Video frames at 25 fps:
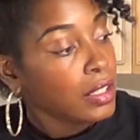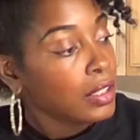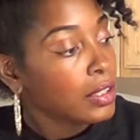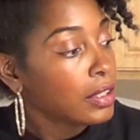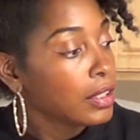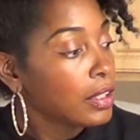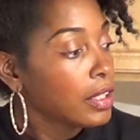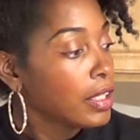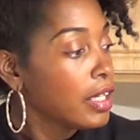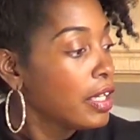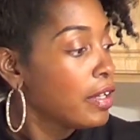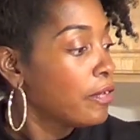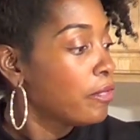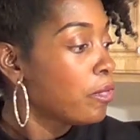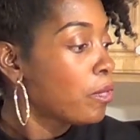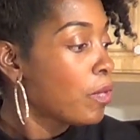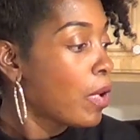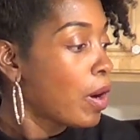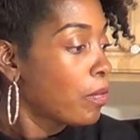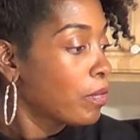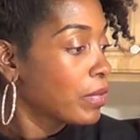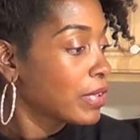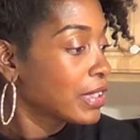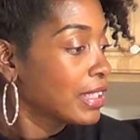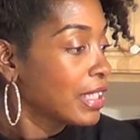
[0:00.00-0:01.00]
leave
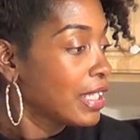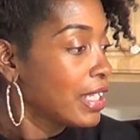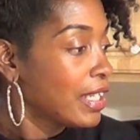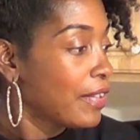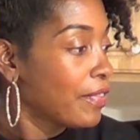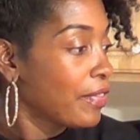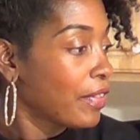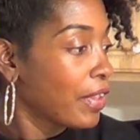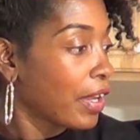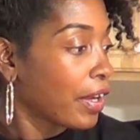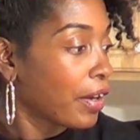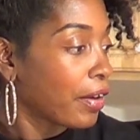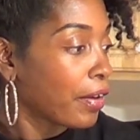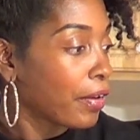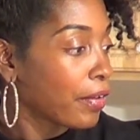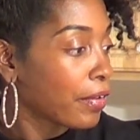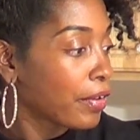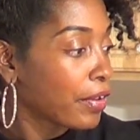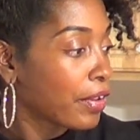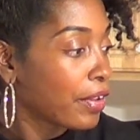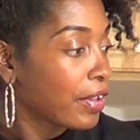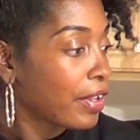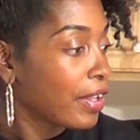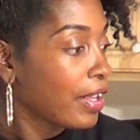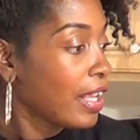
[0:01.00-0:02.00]
what was in
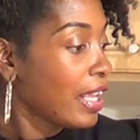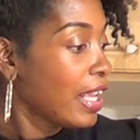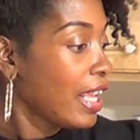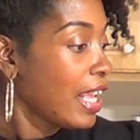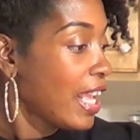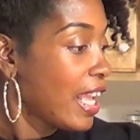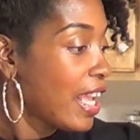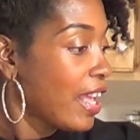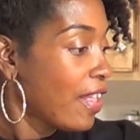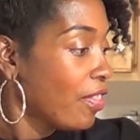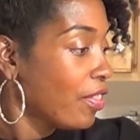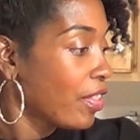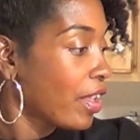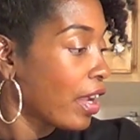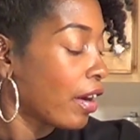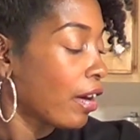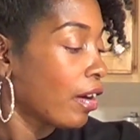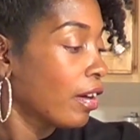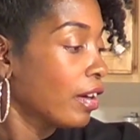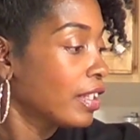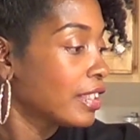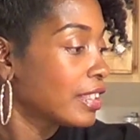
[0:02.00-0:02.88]
there,